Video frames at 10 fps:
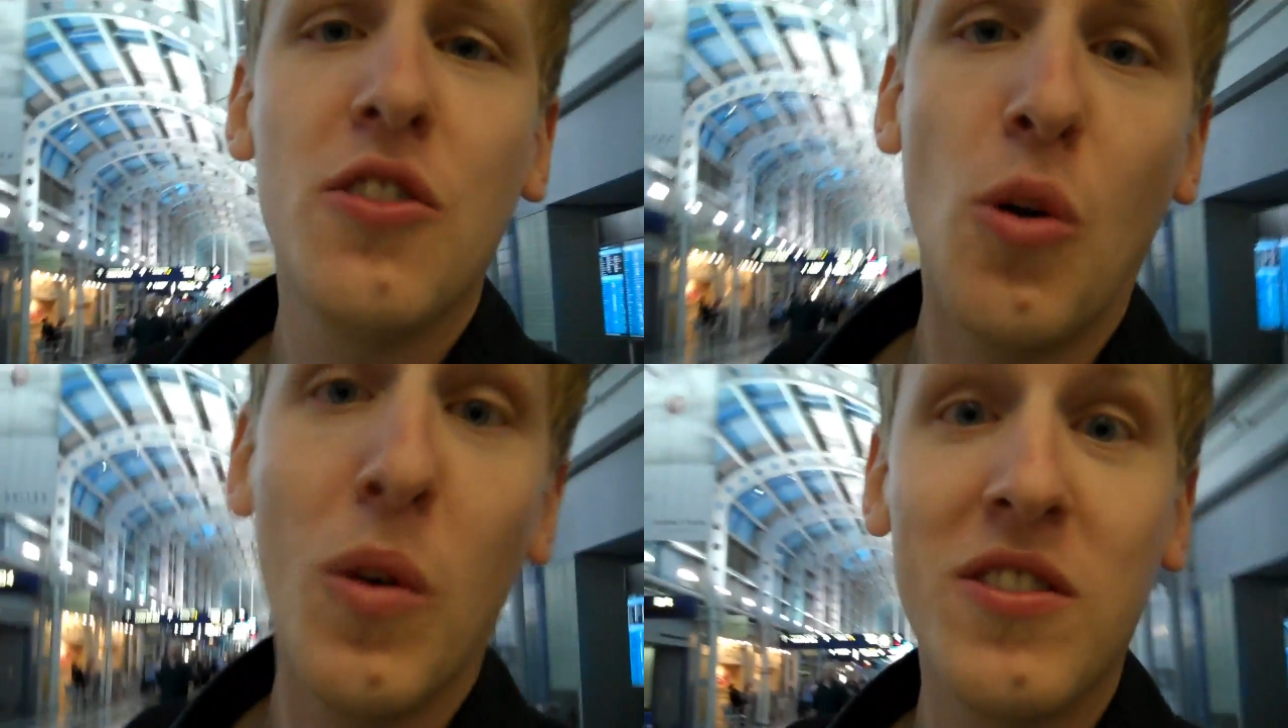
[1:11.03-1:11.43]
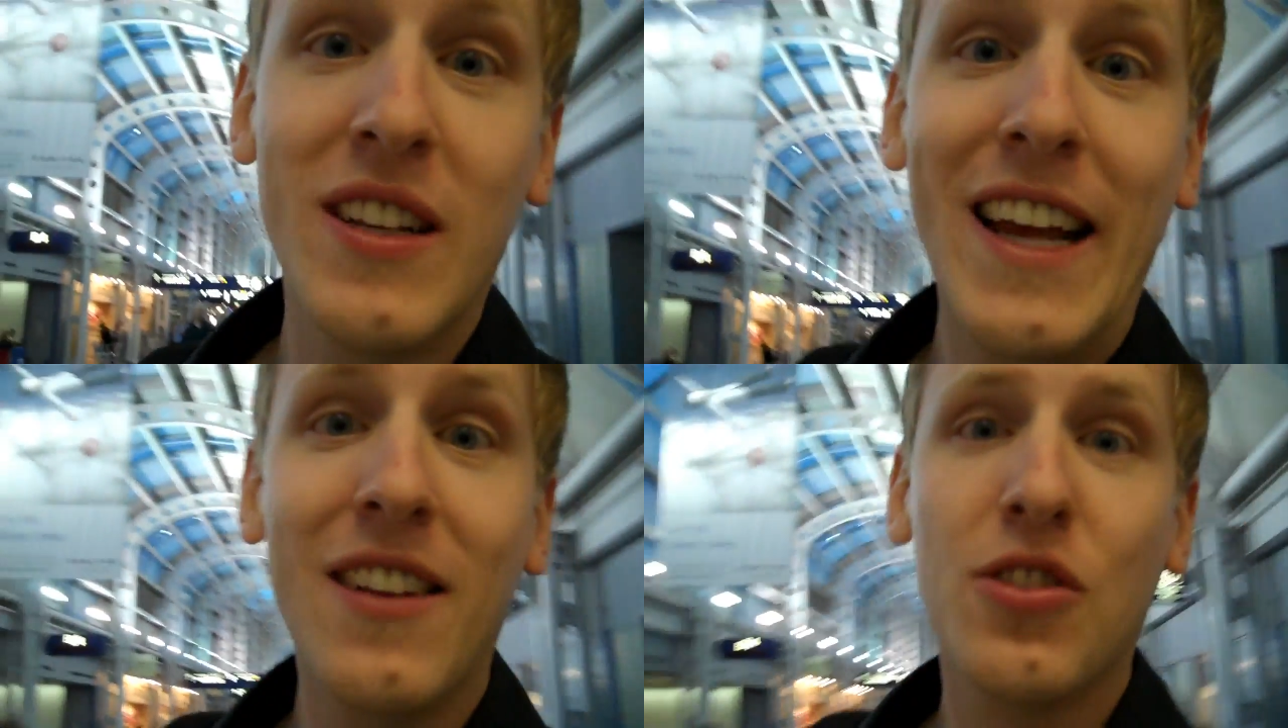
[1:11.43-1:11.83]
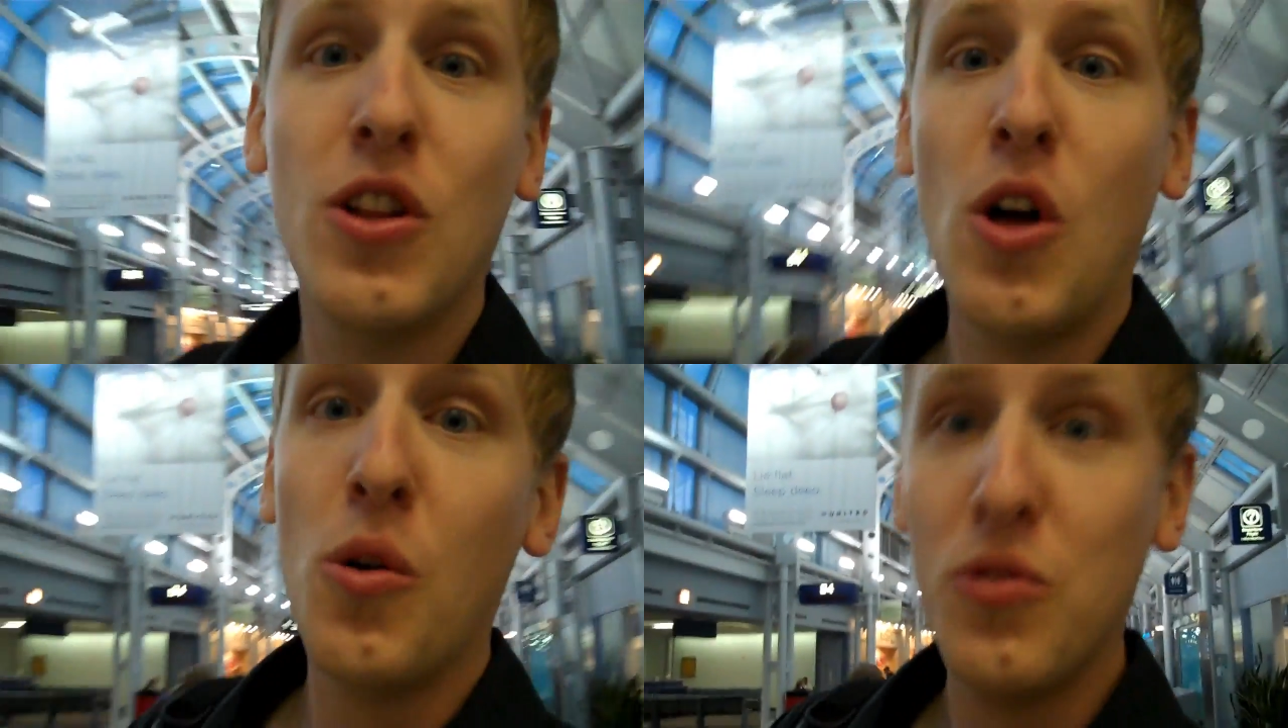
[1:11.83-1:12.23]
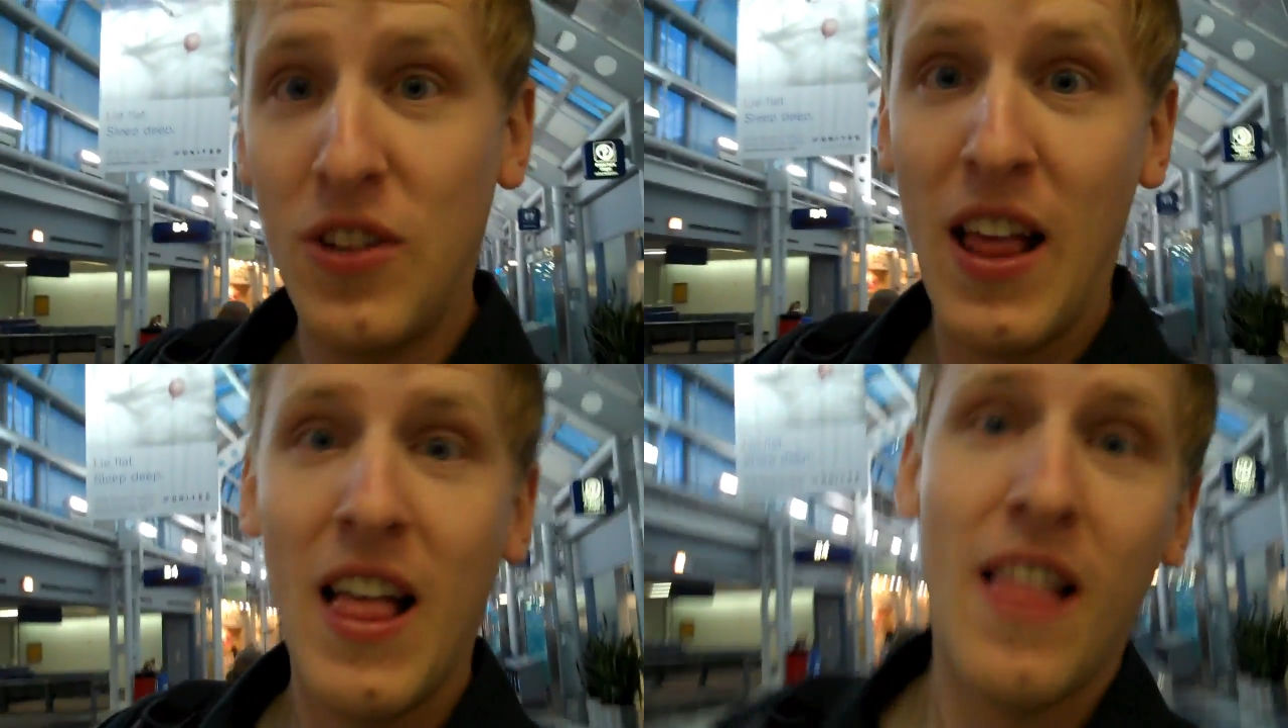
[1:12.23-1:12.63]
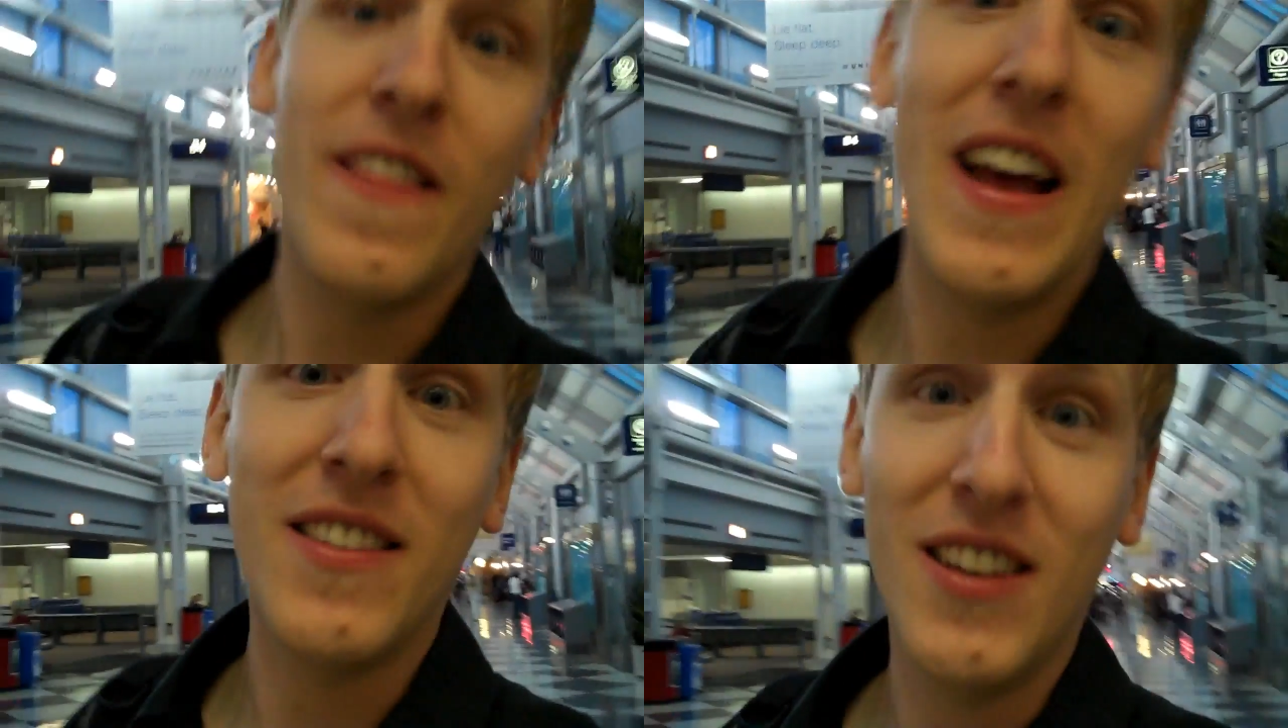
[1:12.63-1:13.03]
So once the gate's closed,
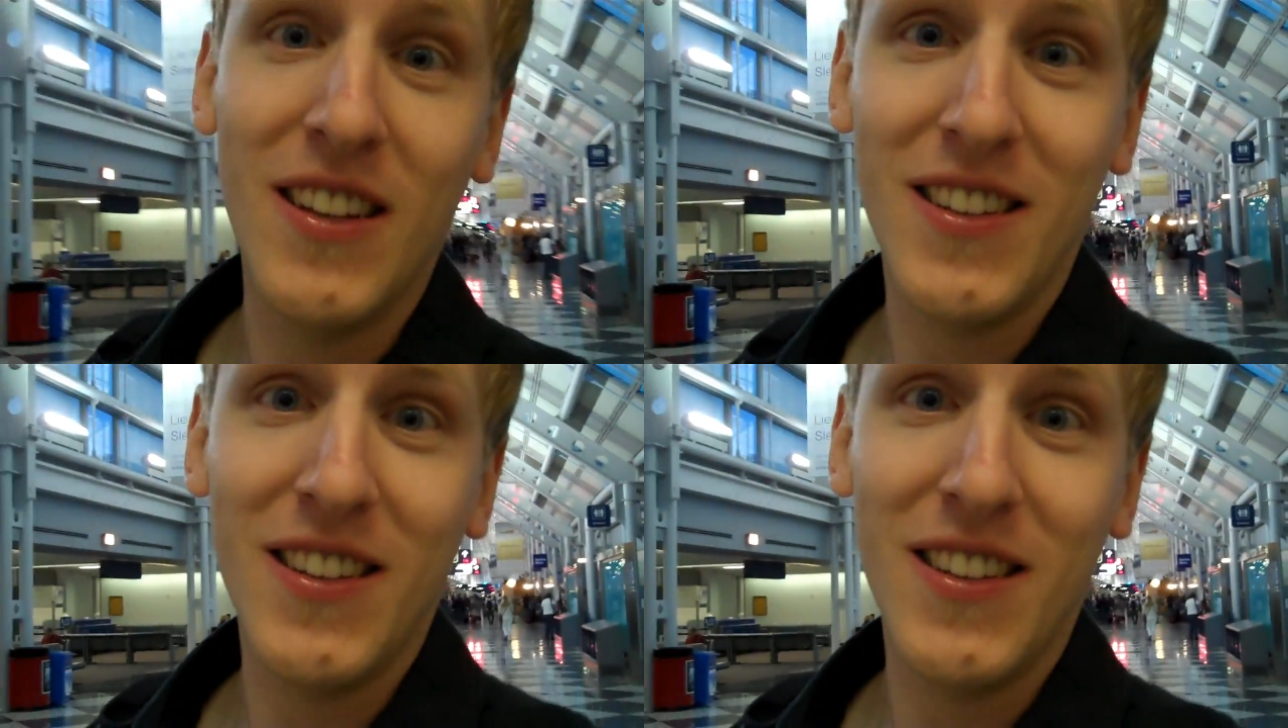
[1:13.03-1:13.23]
that's it.